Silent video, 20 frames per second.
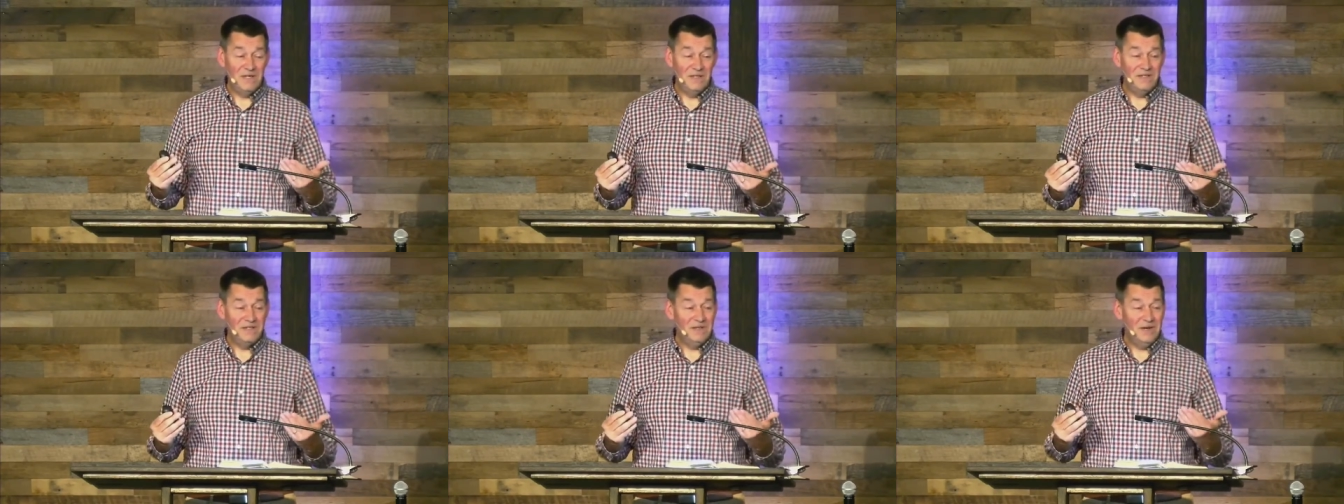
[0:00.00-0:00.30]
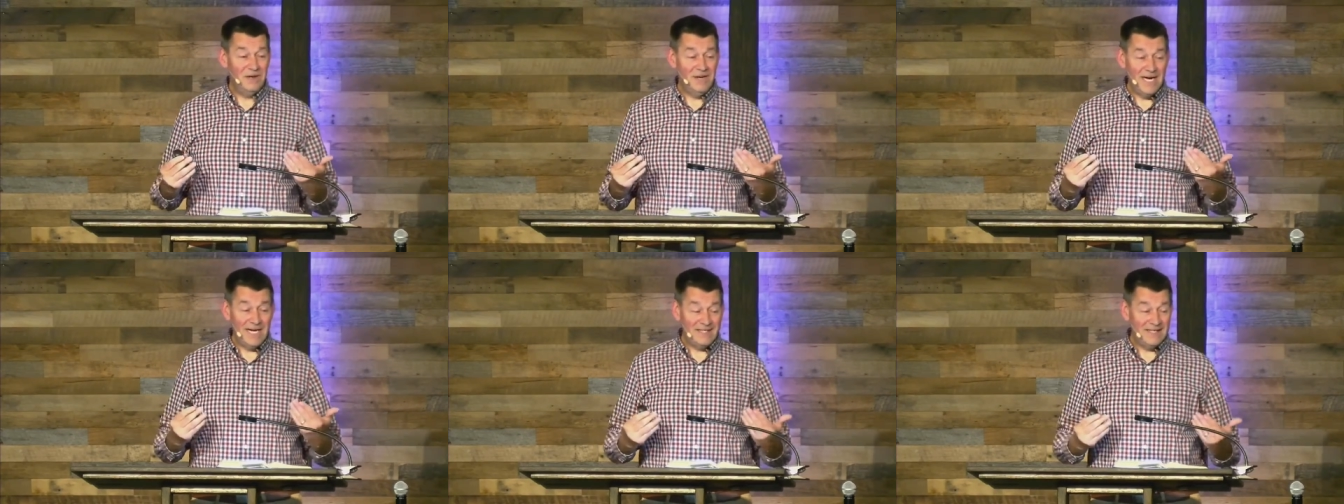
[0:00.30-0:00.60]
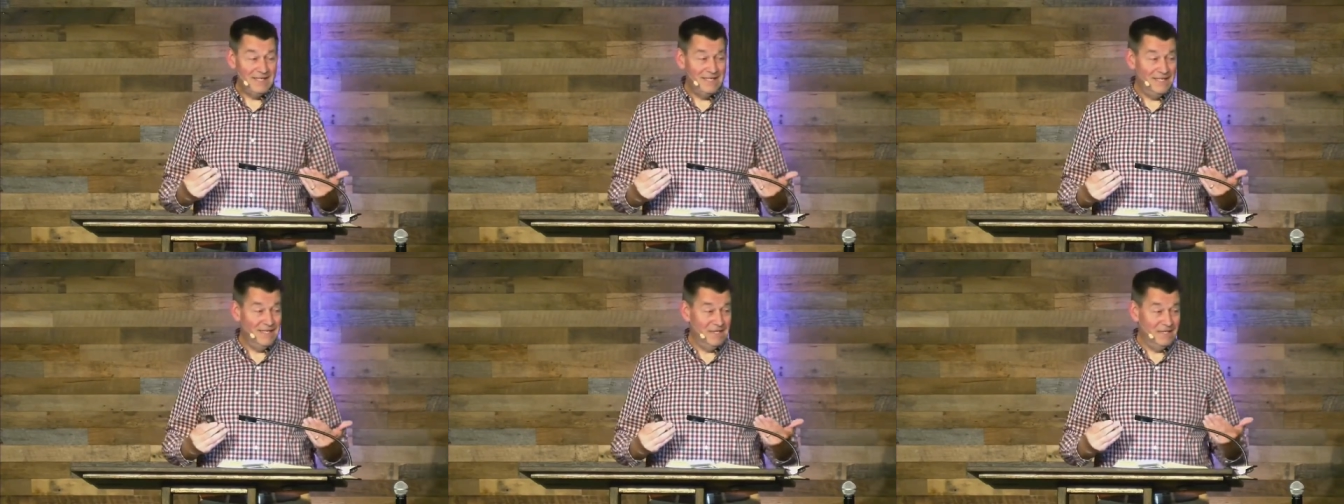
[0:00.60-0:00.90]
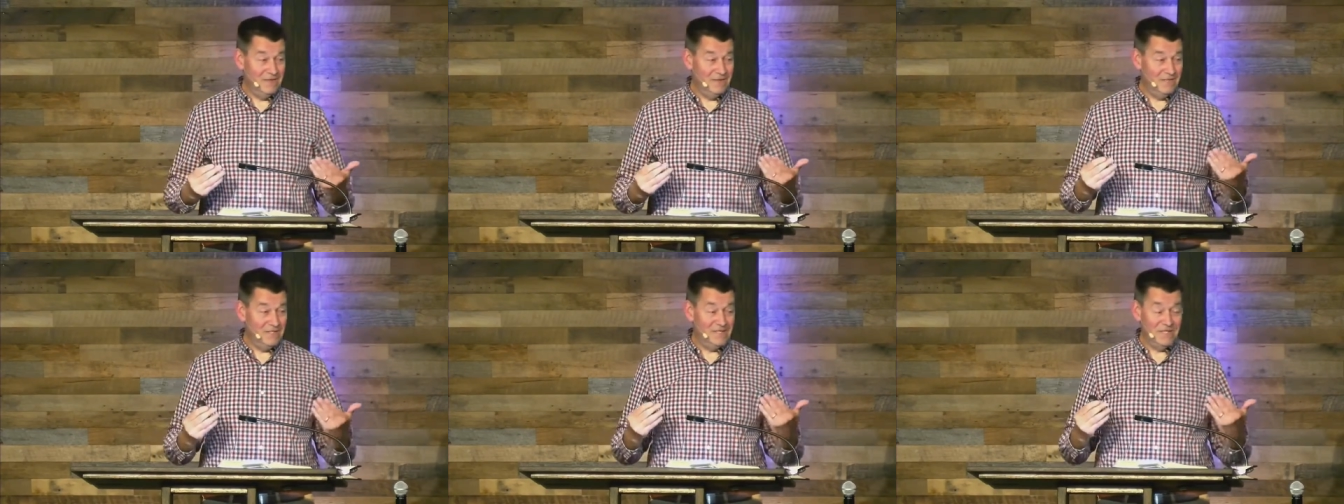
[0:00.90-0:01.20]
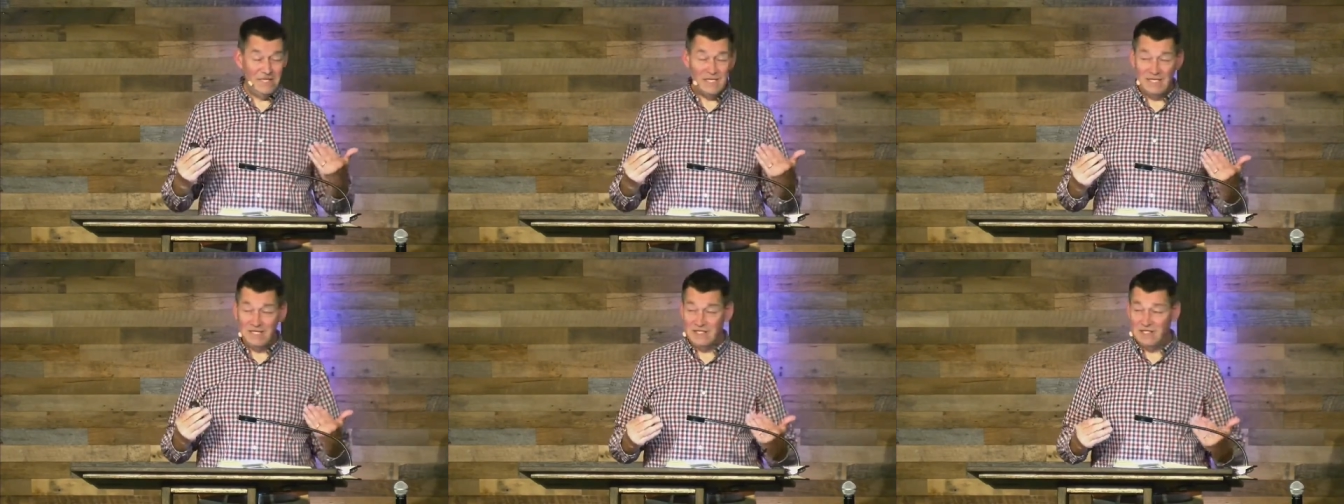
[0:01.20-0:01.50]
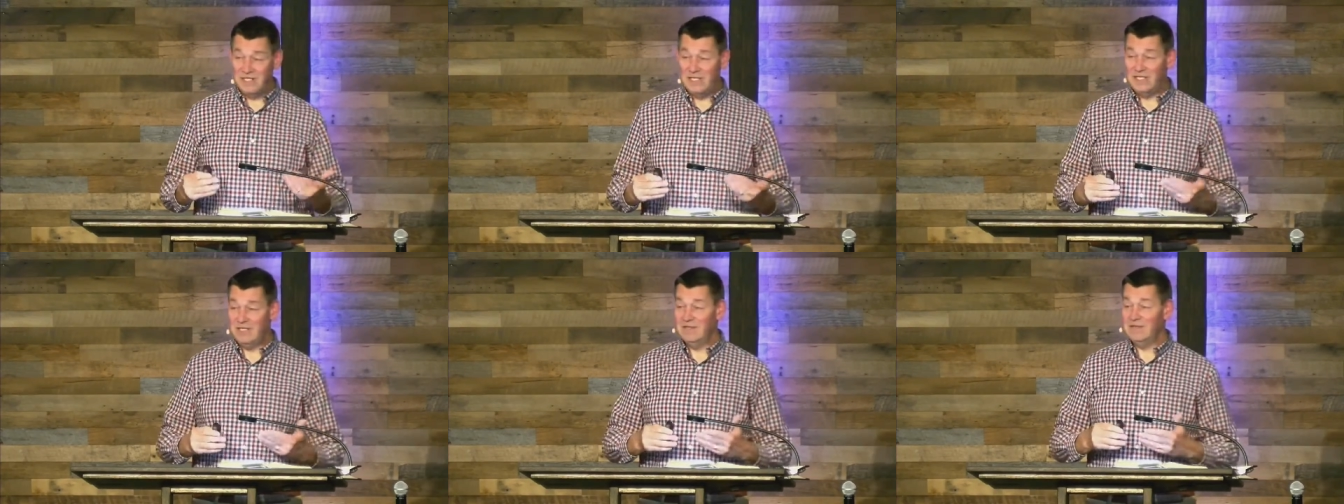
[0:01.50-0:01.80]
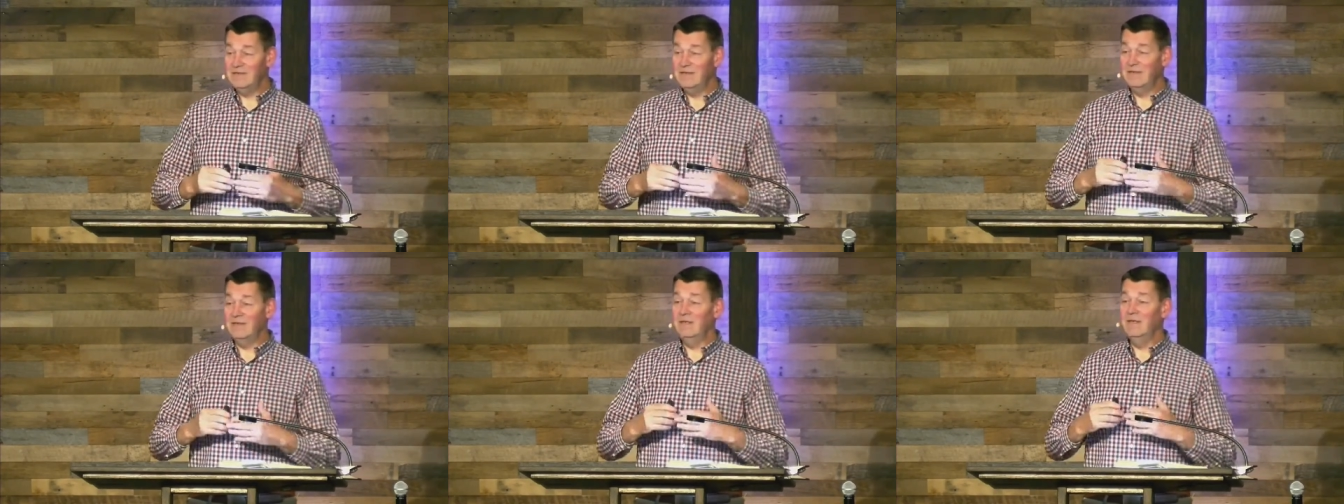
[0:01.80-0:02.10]
and start acting young with skinny jeans
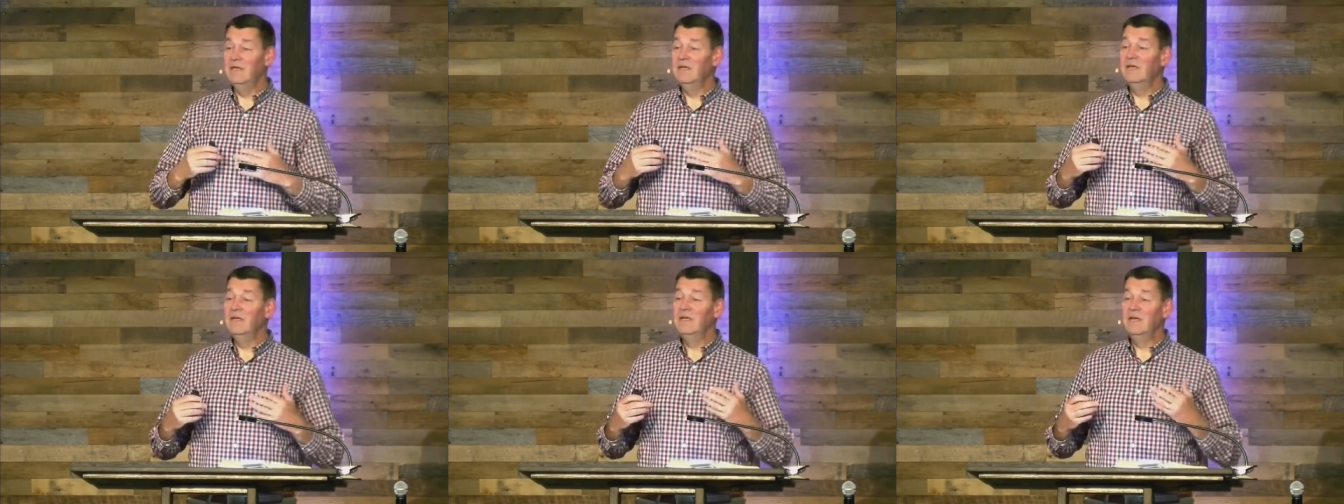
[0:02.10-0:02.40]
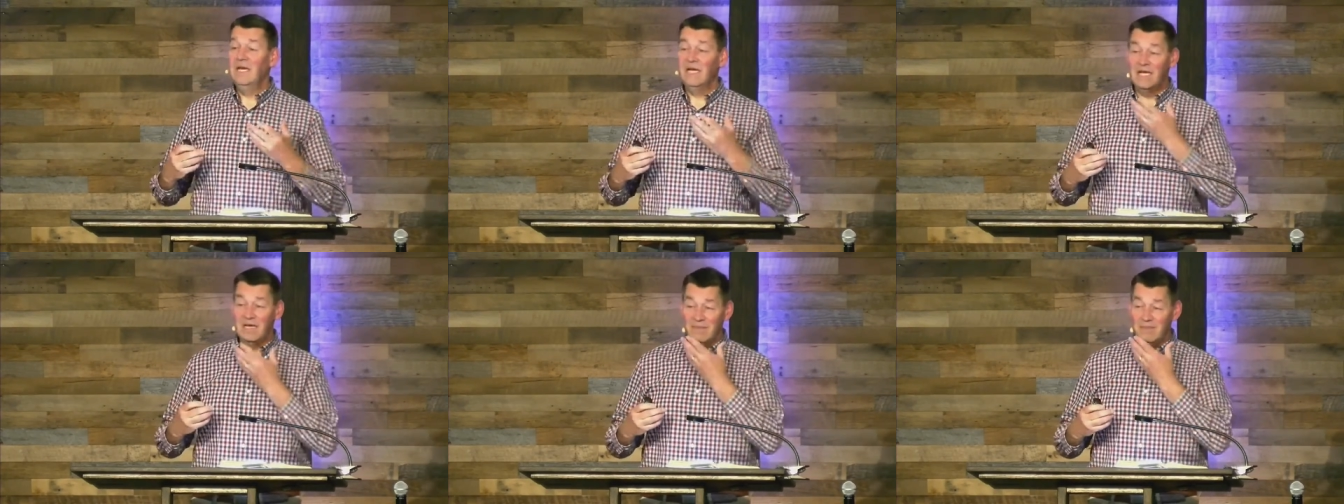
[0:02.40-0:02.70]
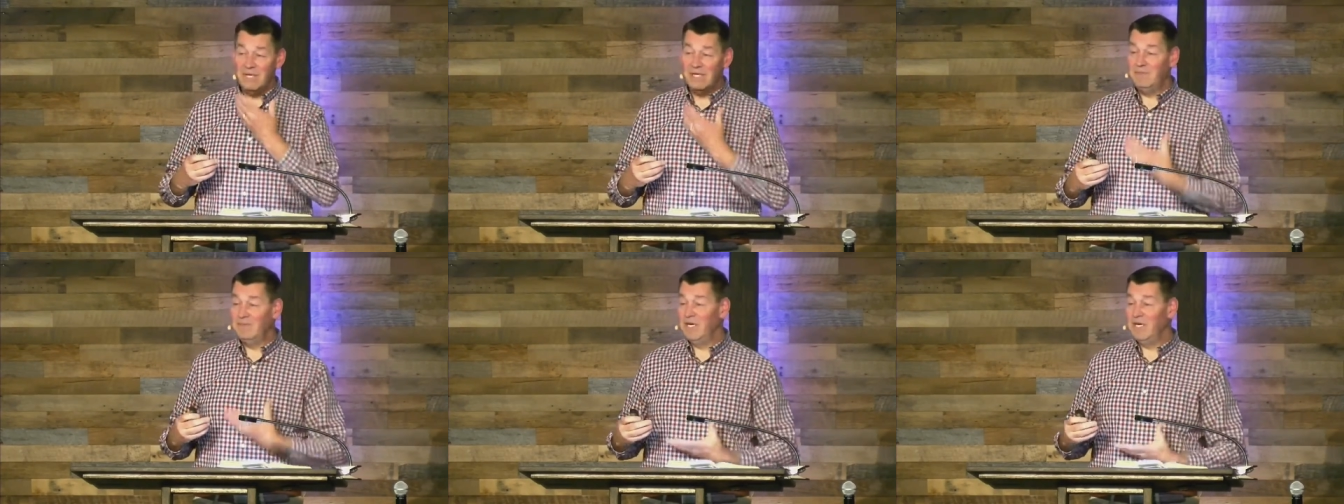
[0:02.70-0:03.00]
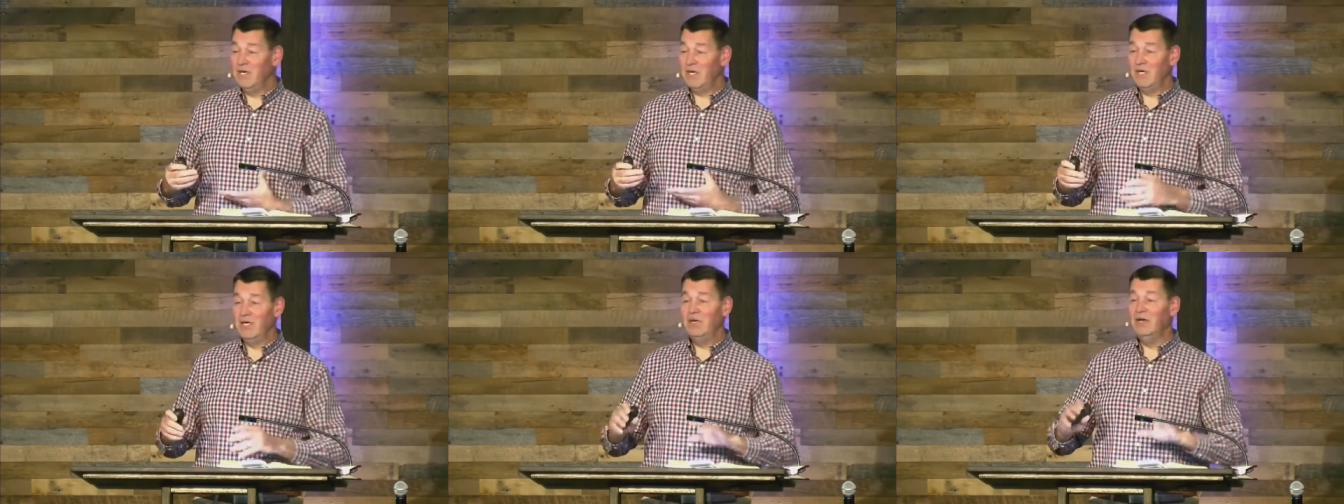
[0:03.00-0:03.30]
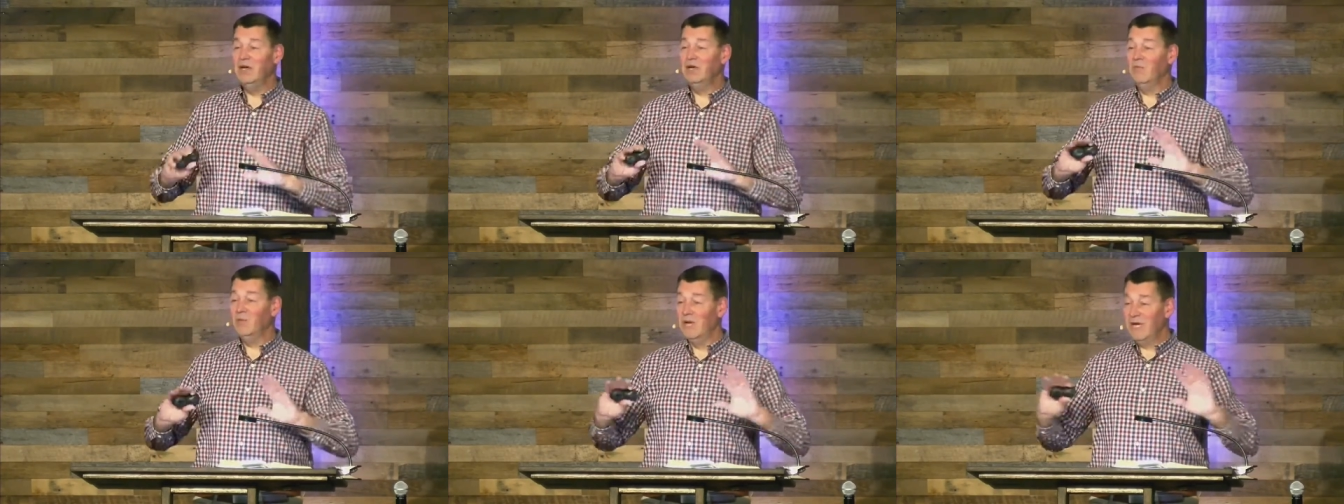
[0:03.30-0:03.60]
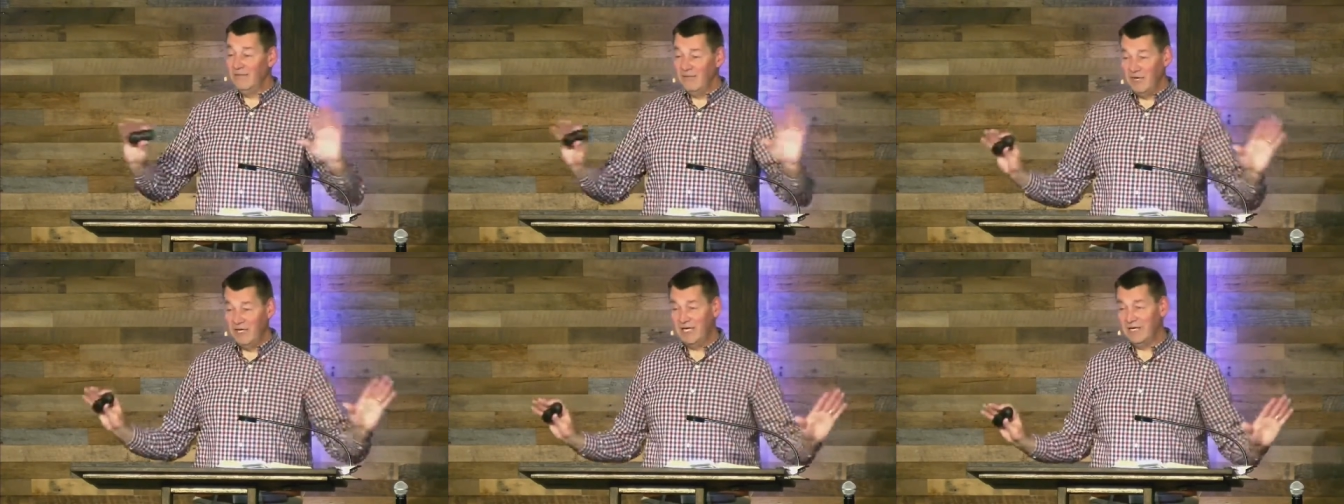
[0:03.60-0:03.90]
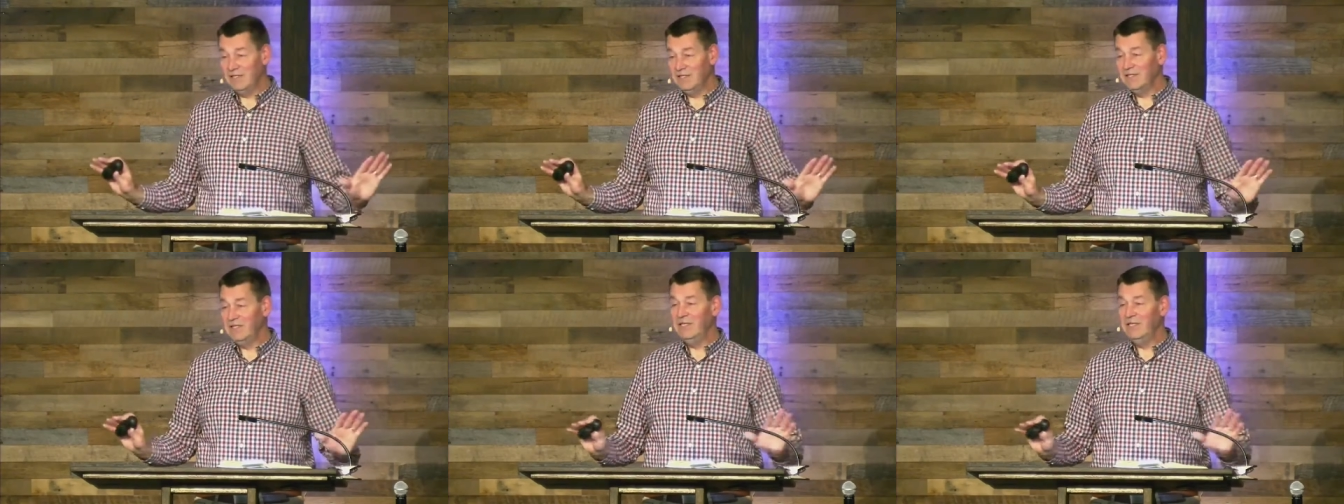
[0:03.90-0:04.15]
and, and a big beard, whatever else.